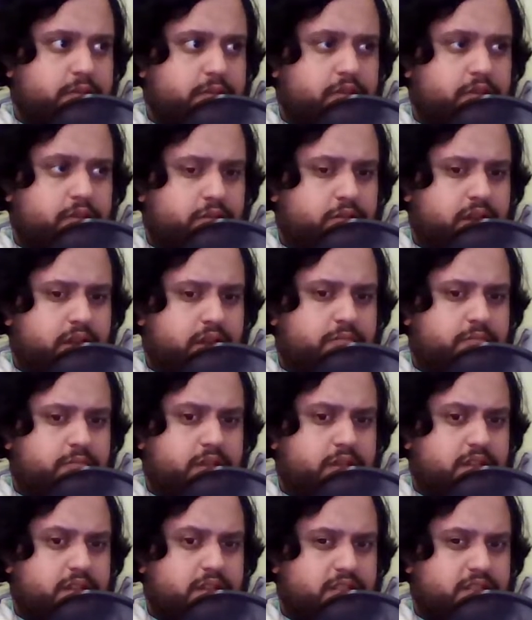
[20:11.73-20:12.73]
The third game,
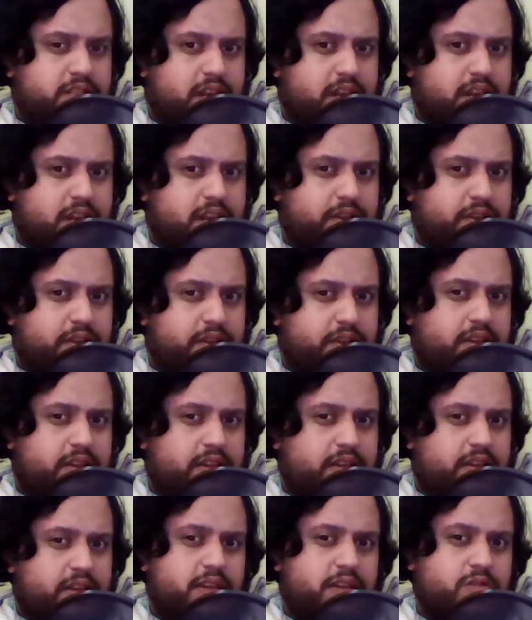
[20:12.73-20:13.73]
and this is kind of like
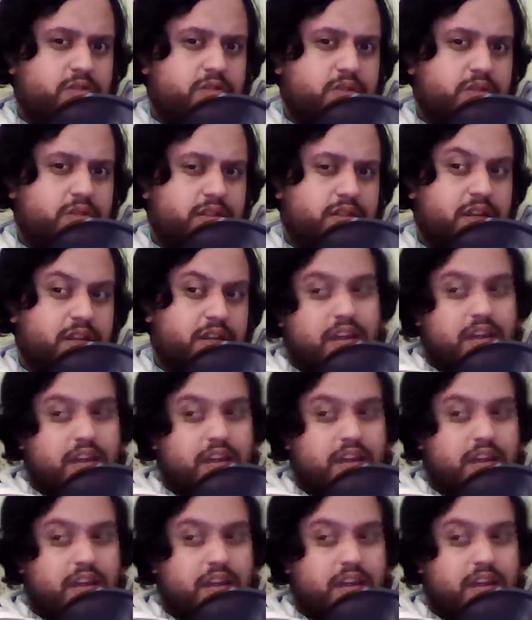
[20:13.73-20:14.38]
interesting.